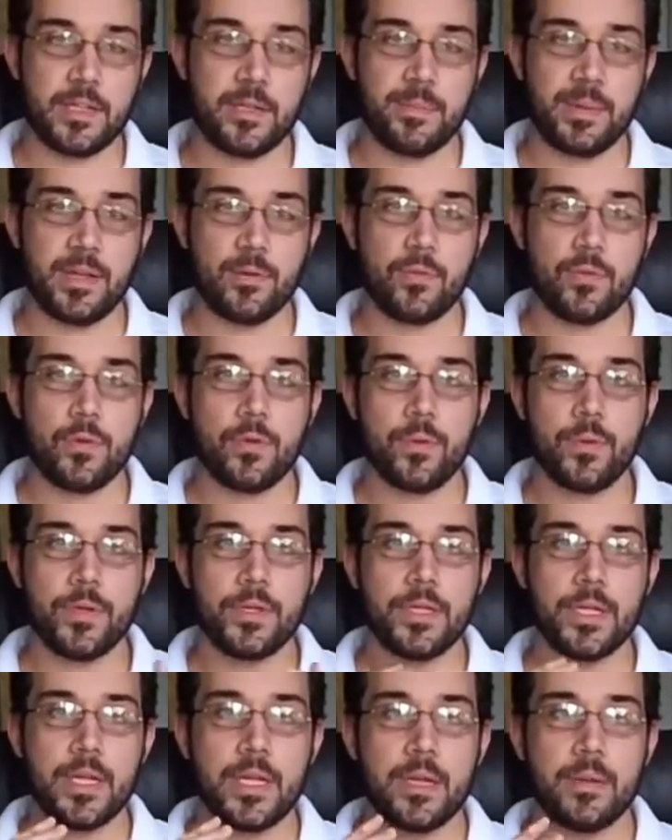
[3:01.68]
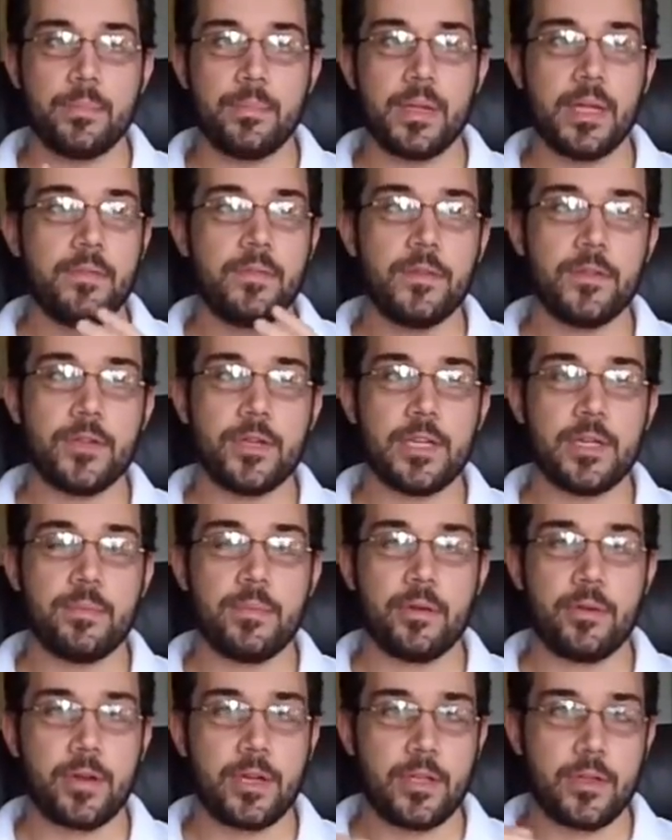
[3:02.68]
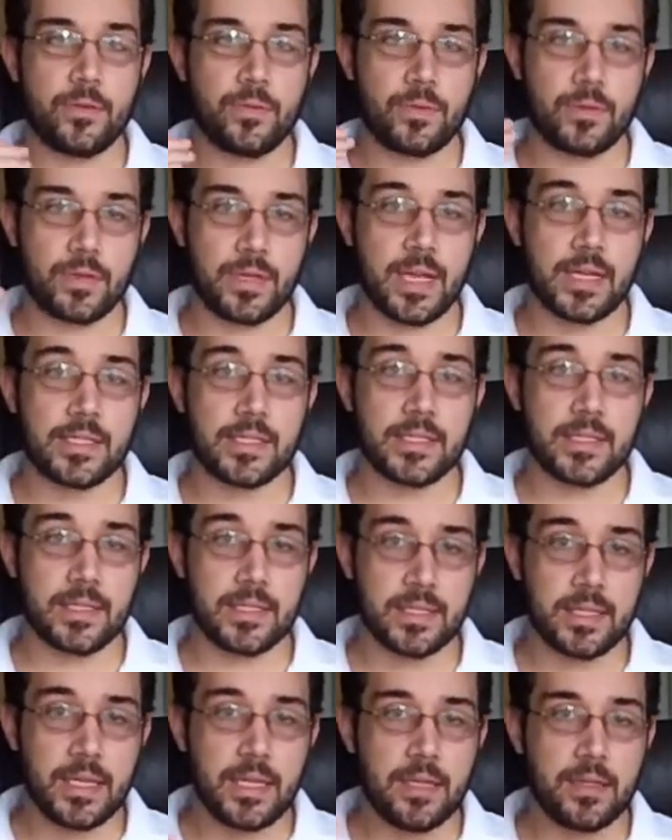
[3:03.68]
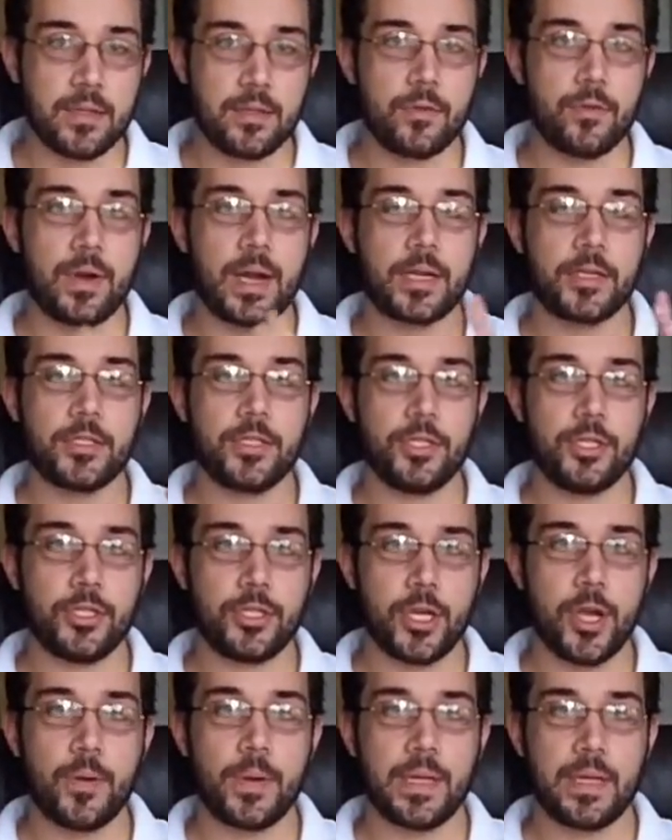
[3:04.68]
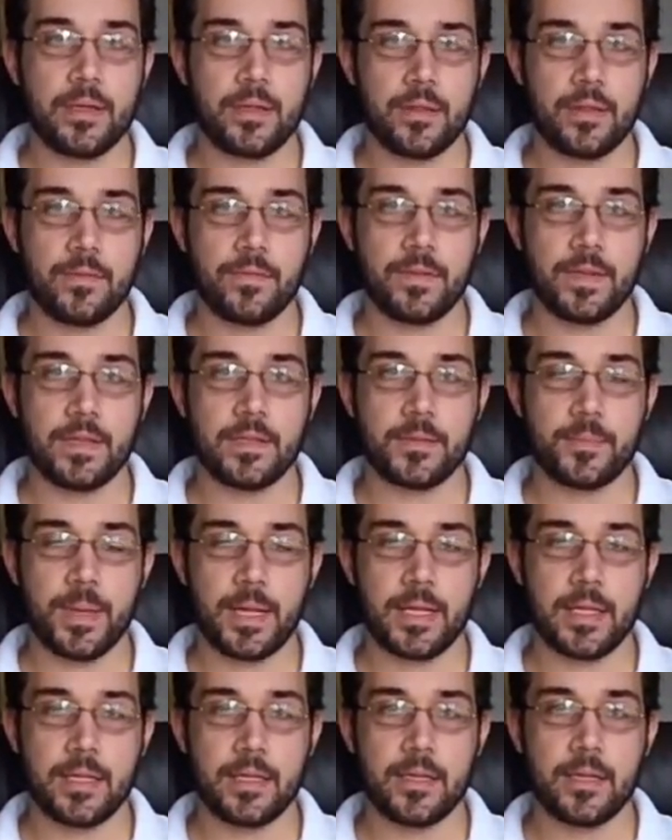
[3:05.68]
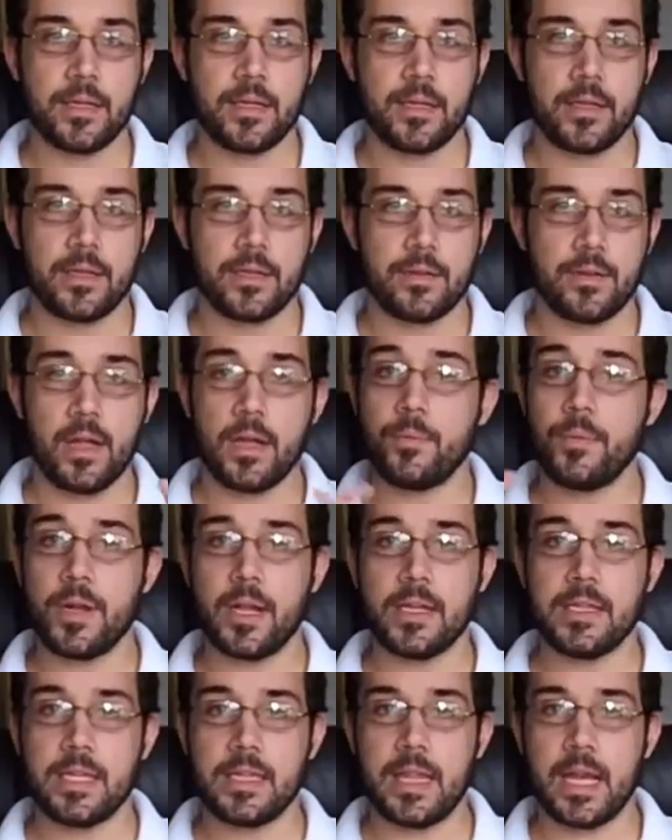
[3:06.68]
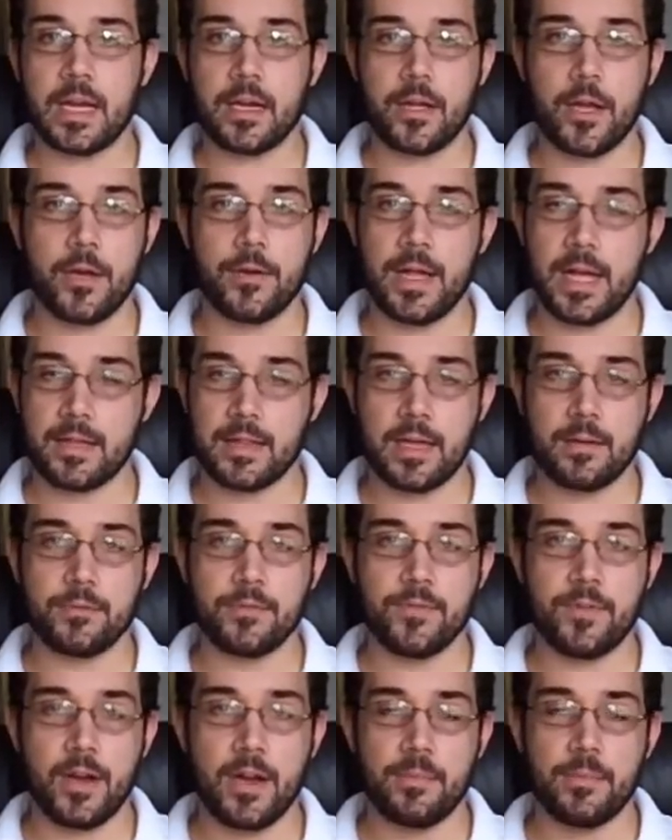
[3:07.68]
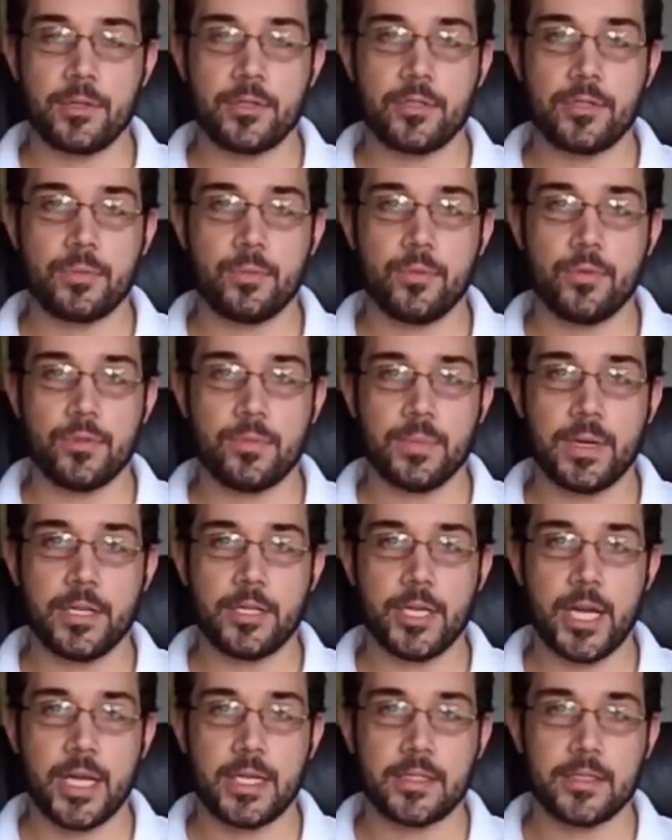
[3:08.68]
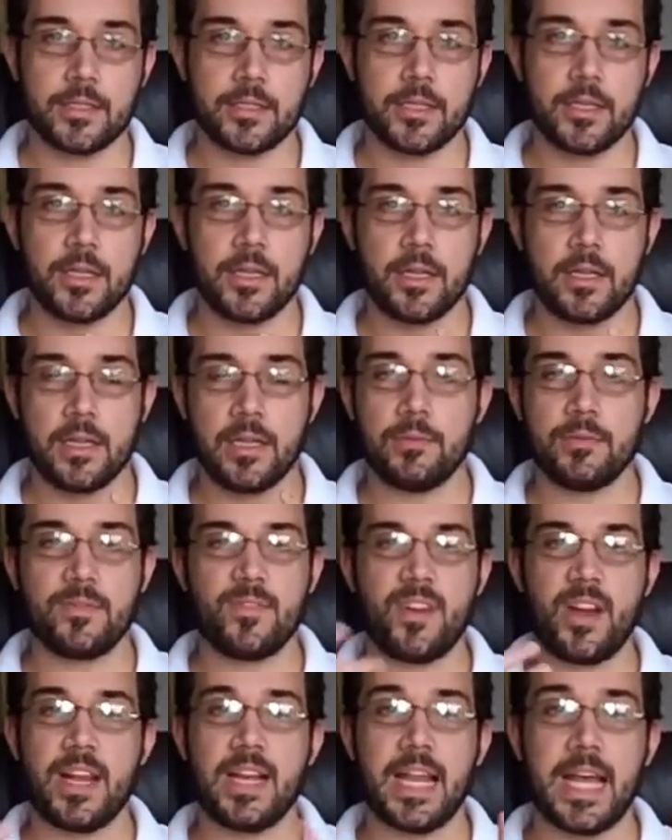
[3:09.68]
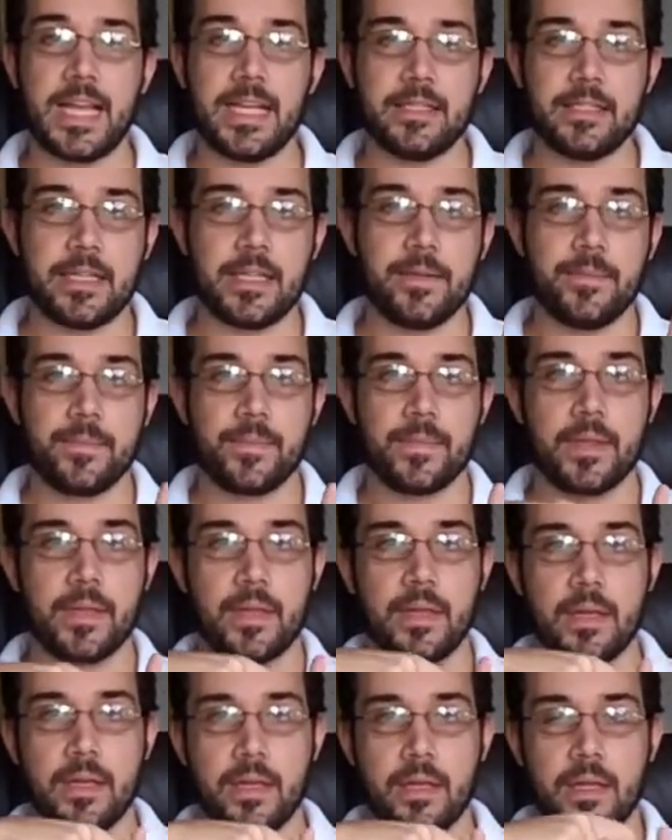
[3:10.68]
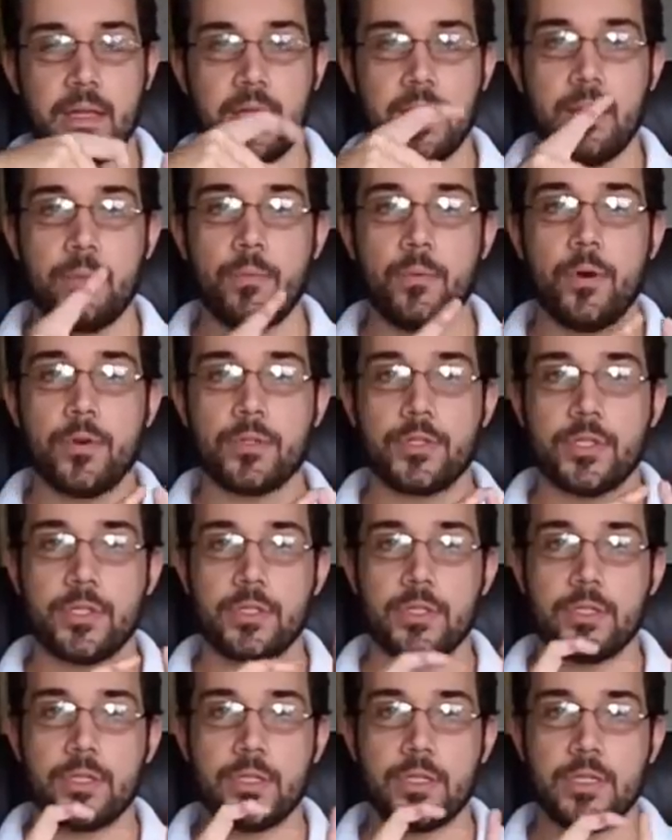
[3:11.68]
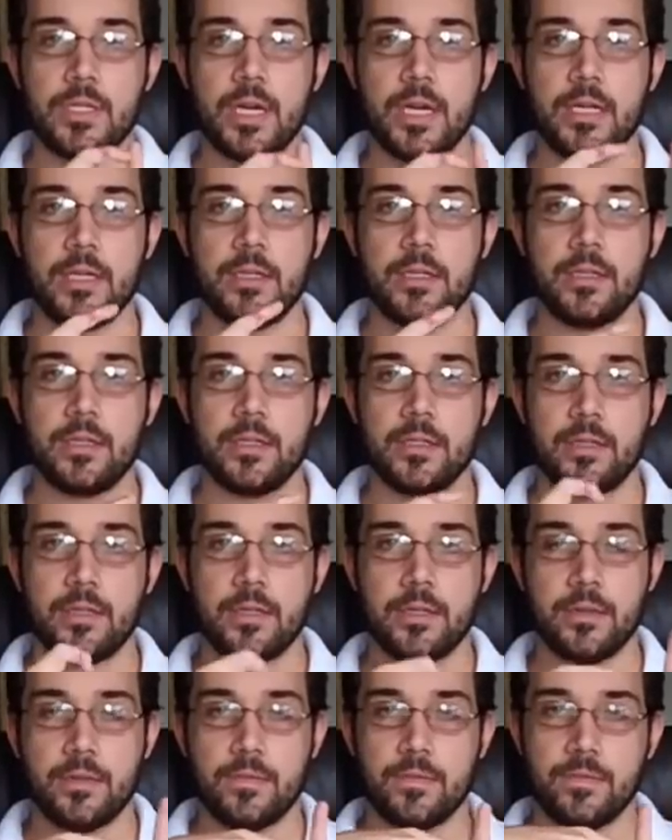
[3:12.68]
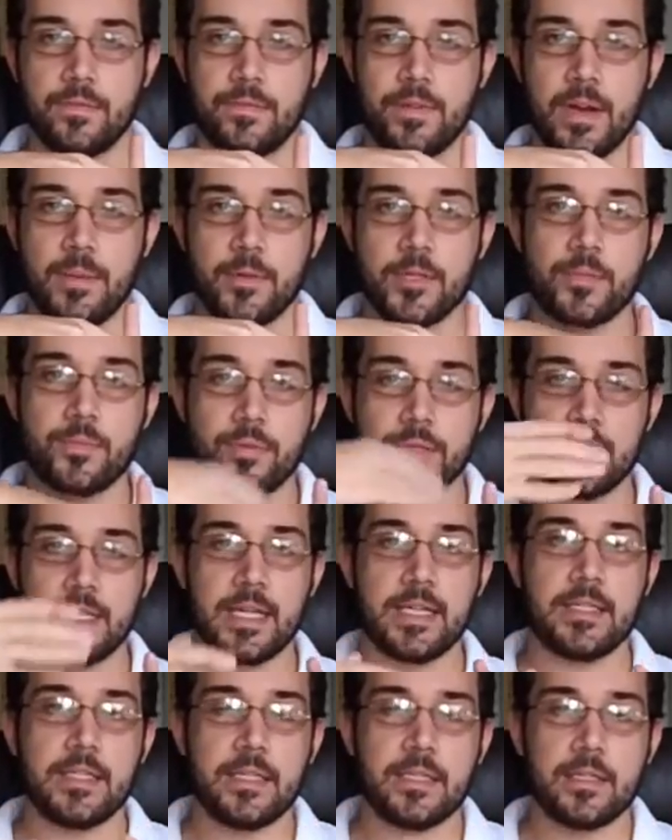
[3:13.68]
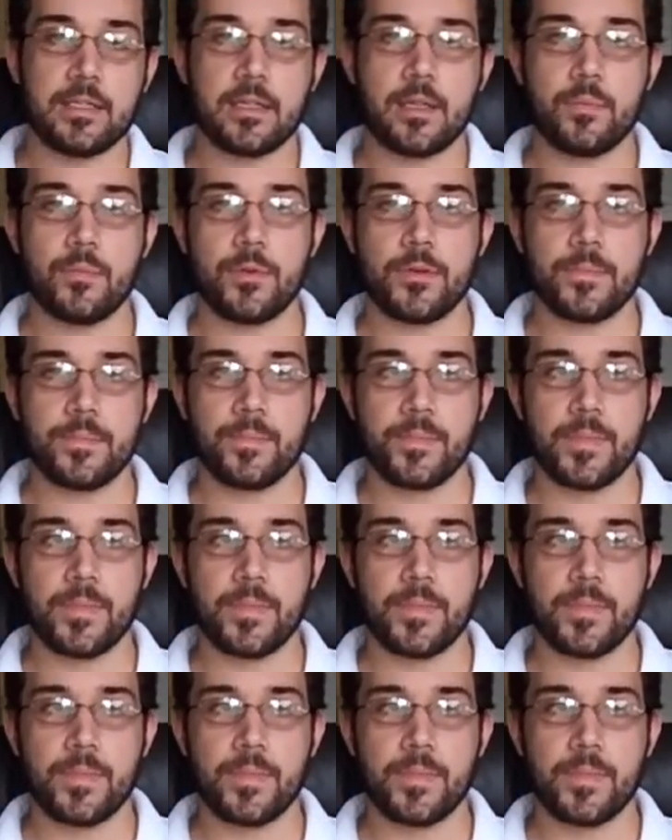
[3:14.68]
a bit awkward, but if you do it in a mirror, you get to see that you're actually showing the fingerspelling. Like when I did that Kodak, that was very much towards my chest. It was very lazy. It wasn't done very much presented to someone.